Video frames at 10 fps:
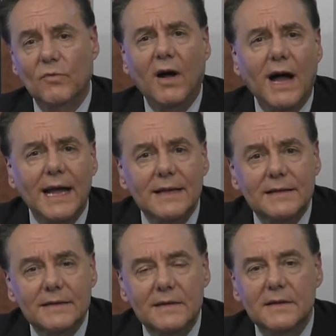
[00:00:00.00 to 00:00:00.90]
Why?
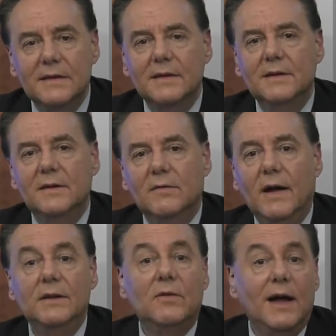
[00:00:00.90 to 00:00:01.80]

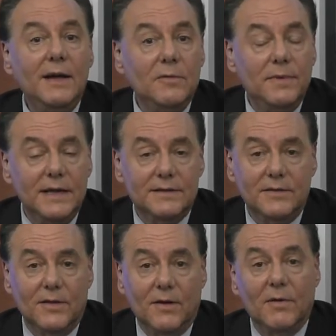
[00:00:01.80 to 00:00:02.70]
Why do I obey the
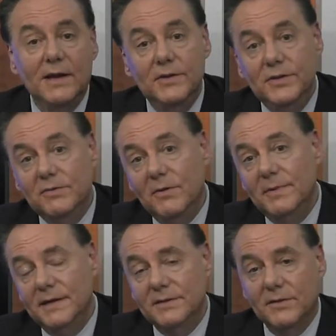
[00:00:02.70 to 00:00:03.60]
law? Why do you
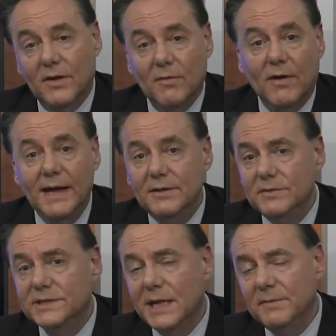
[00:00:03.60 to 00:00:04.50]
obey the law? Why do
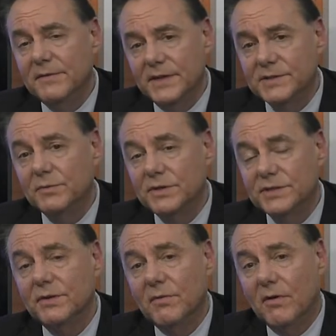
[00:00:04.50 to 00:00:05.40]
some of us work
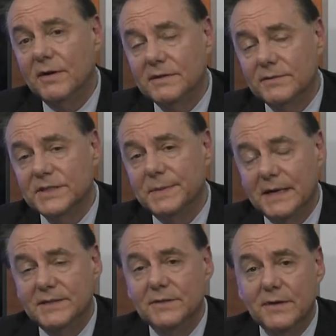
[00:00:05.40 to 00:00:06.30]
so hard to
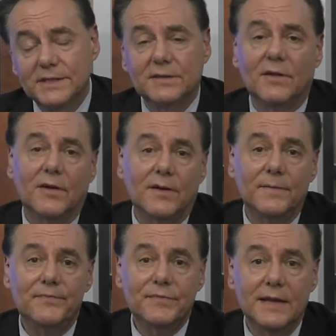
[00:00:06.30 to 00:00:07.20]
respect U.S. law?
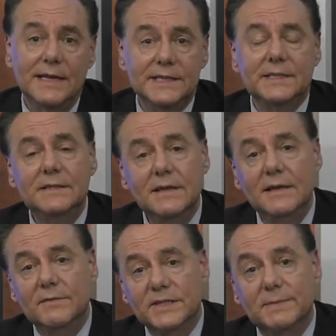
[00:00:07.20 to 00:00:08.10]
Isn't
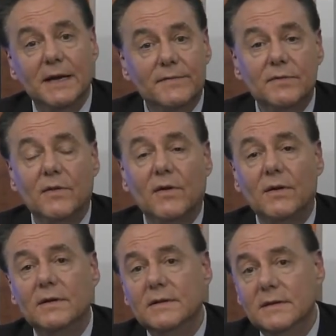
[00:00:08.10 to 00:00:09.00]
respect for law